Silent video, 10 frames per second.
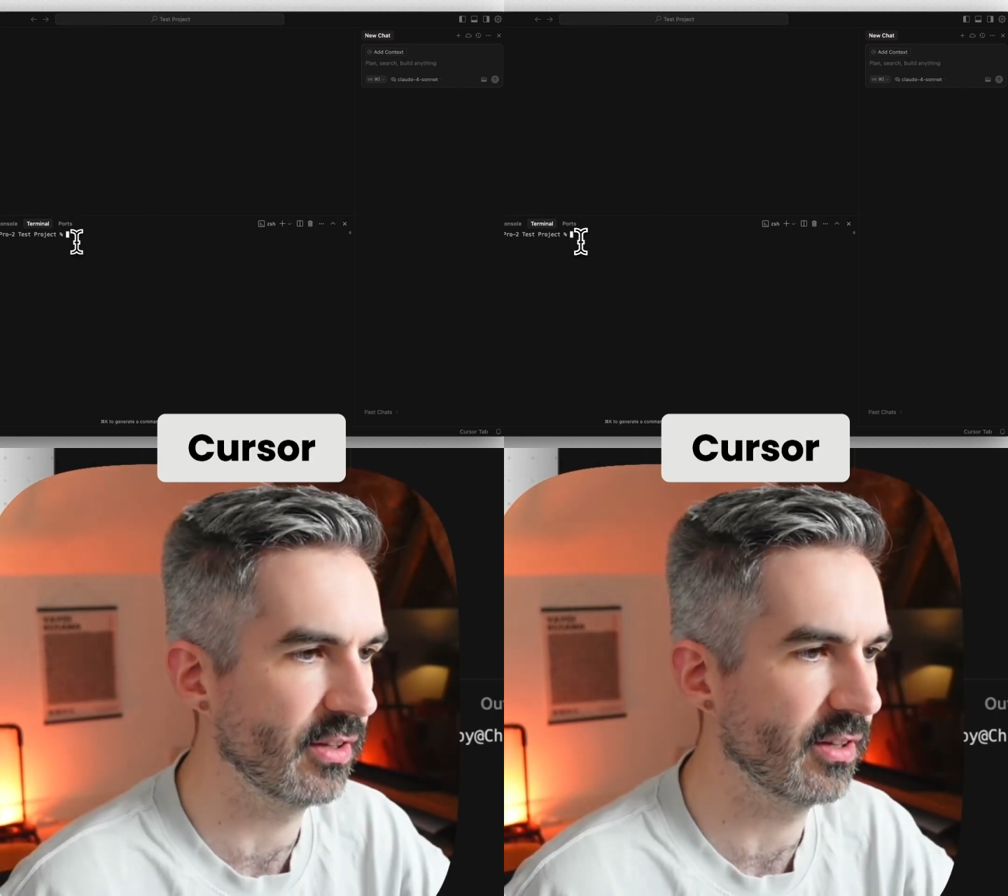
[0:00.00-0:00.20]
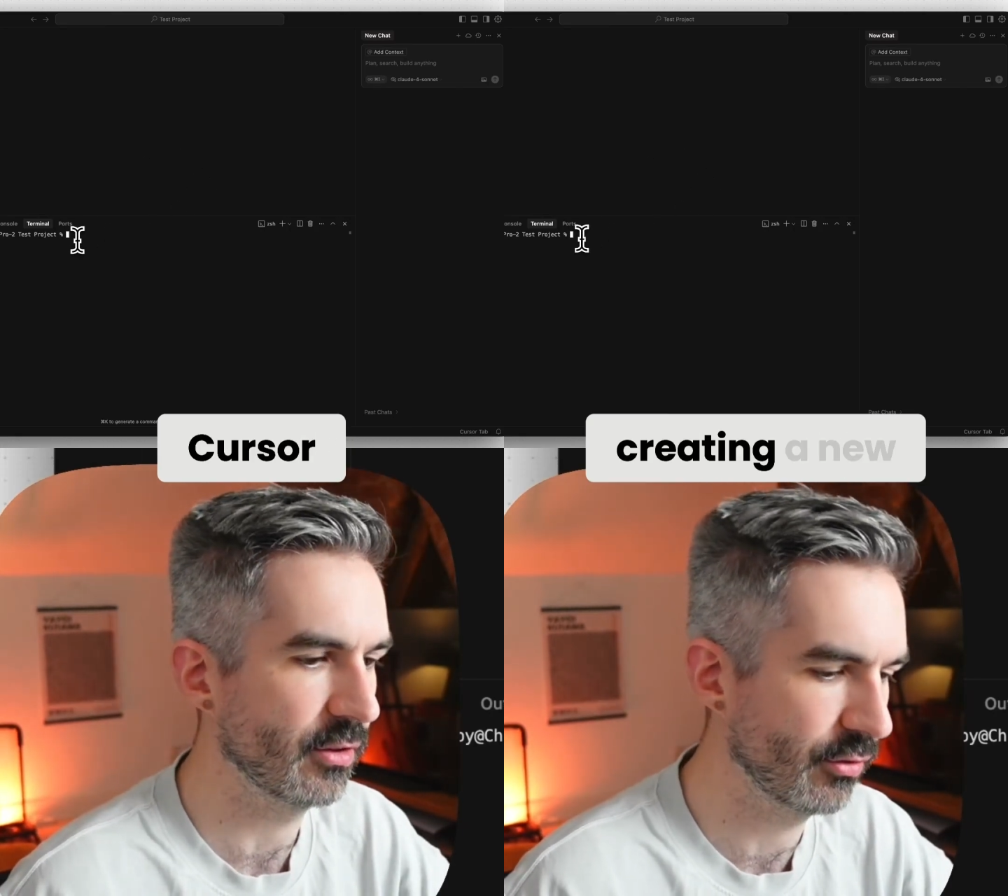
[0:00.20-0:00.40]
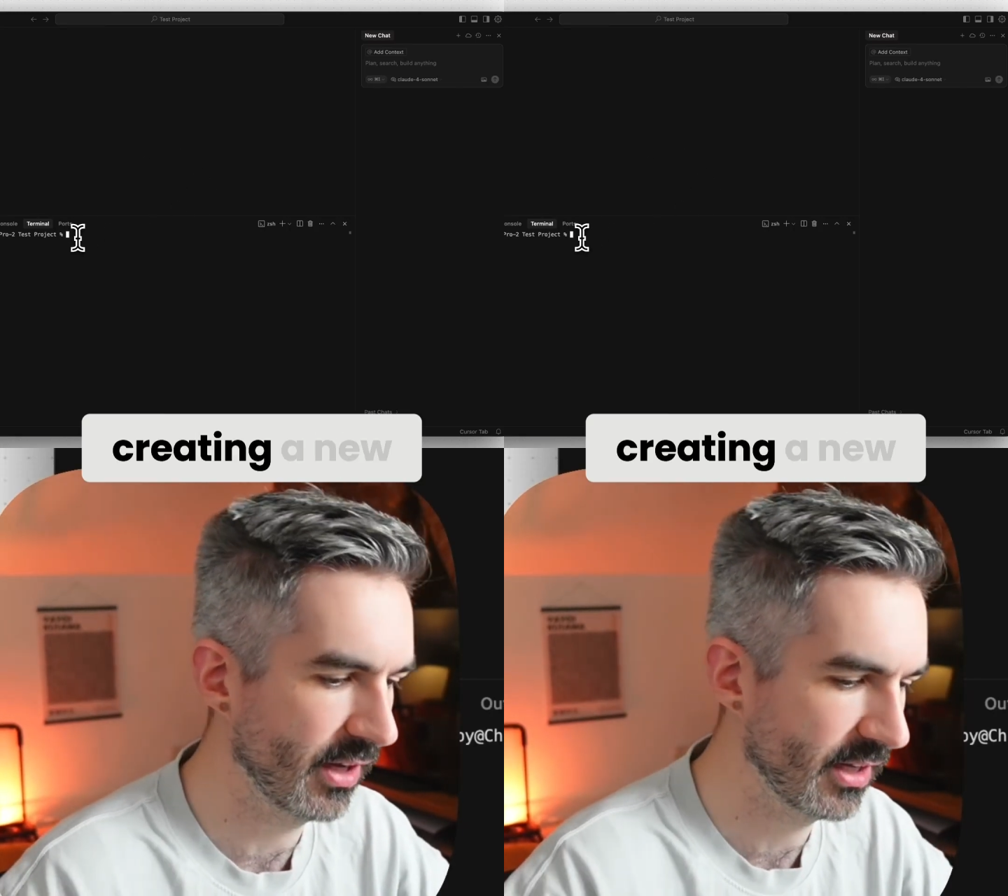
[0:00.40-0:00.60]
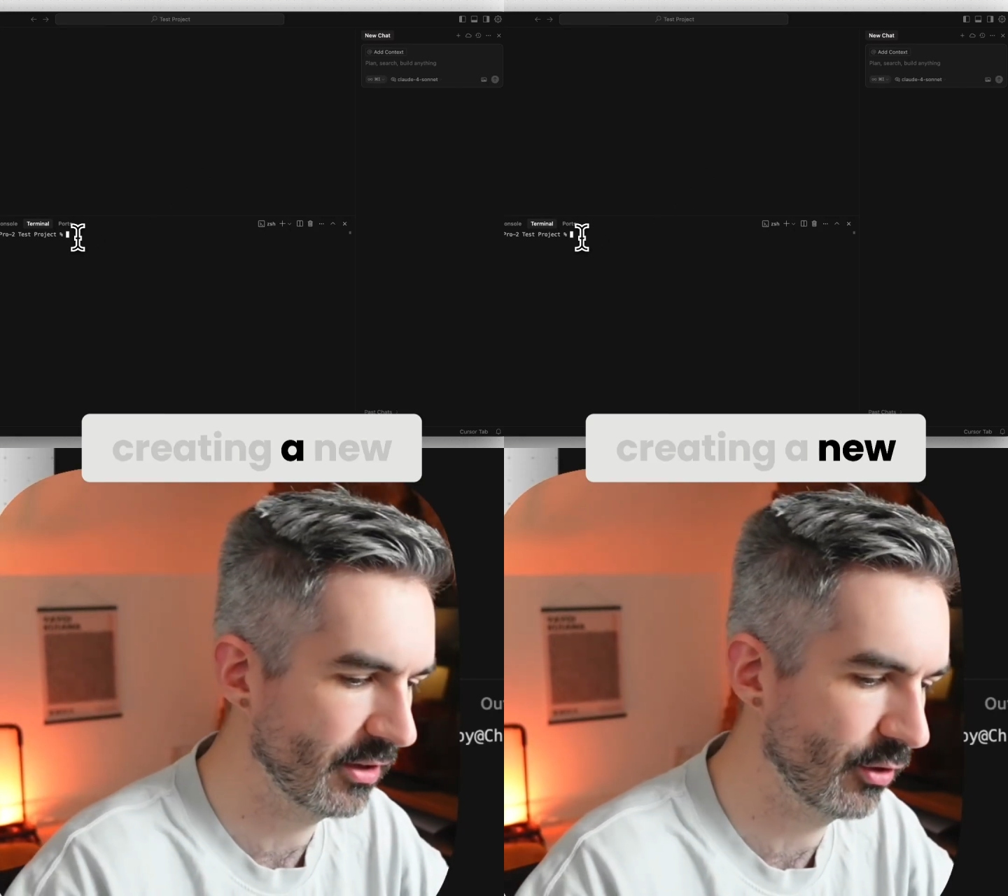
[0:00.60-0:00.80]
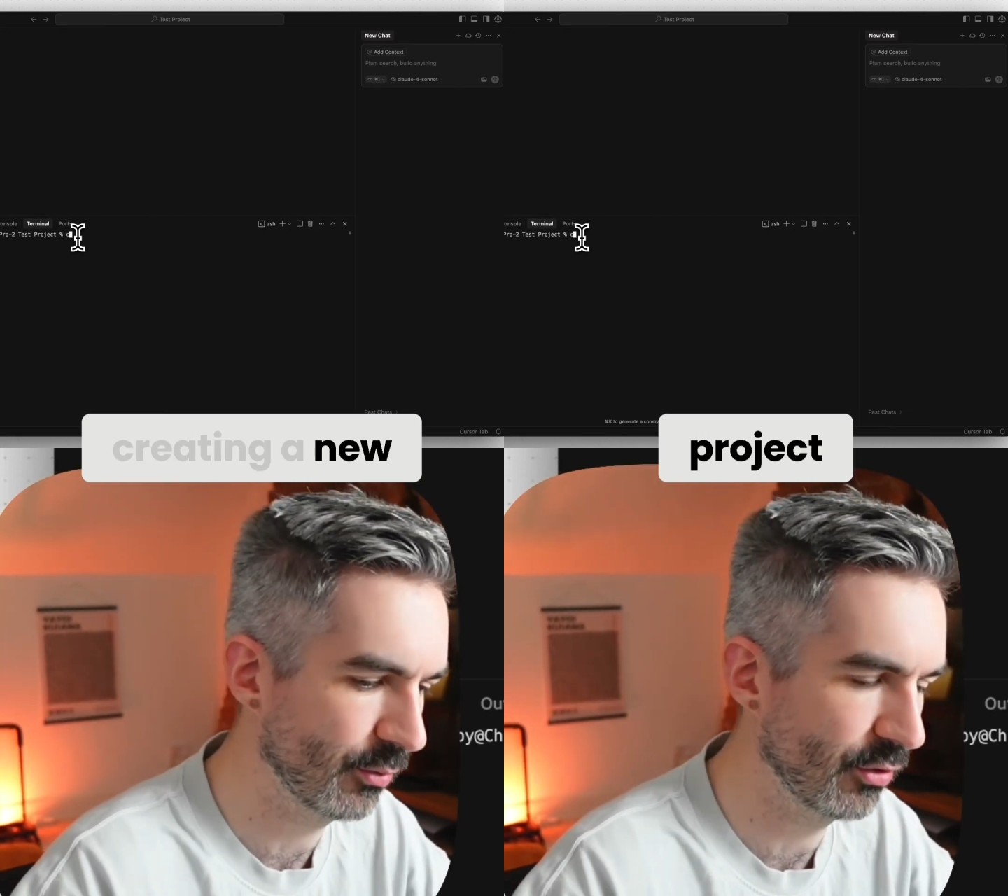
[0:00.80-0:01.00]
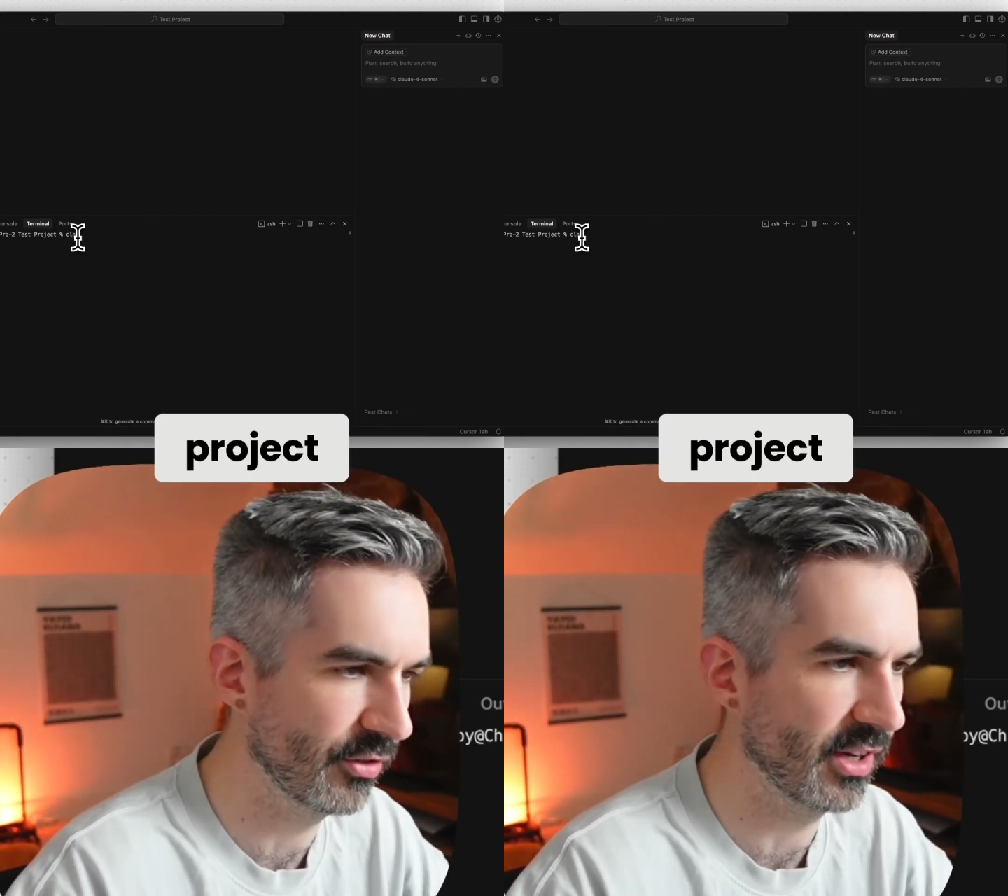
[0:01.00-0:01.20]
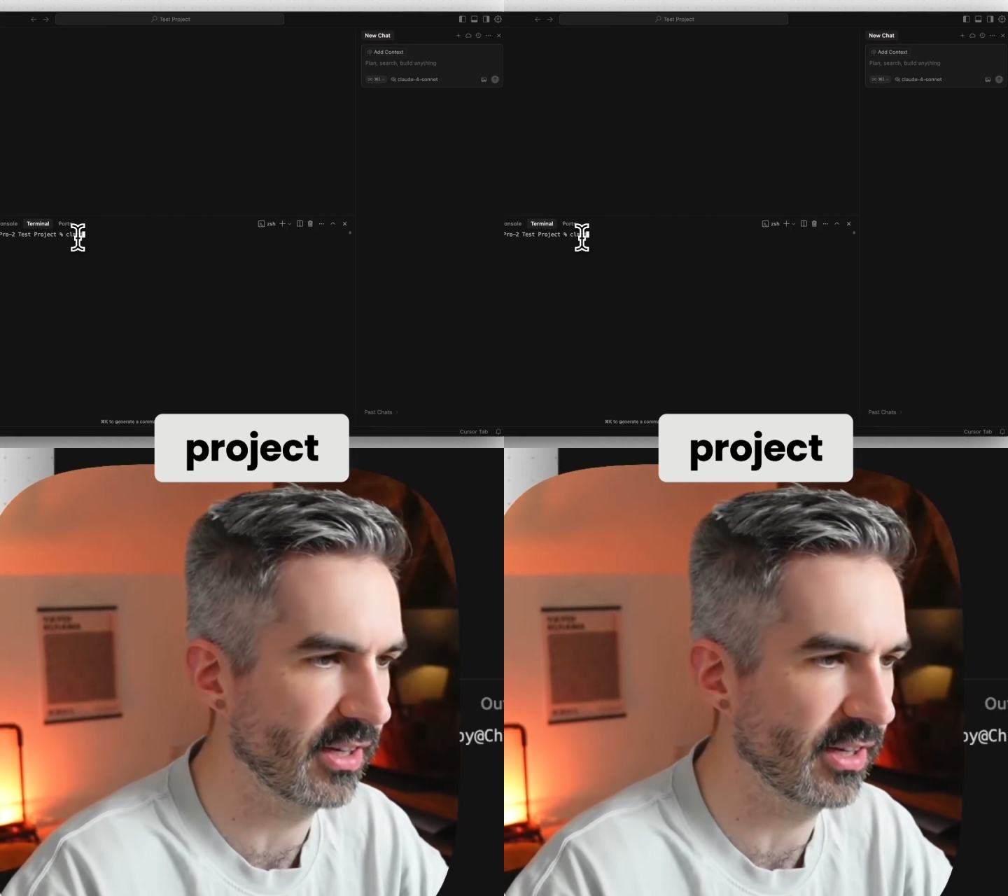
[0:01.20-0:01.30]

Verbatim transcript: creating a new project,